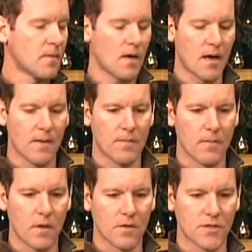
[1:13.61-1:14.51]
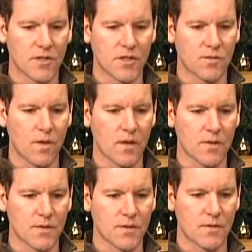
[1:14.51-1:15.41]
Um, Illusion is just one of
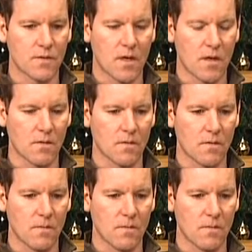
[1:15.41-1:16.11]
those uh,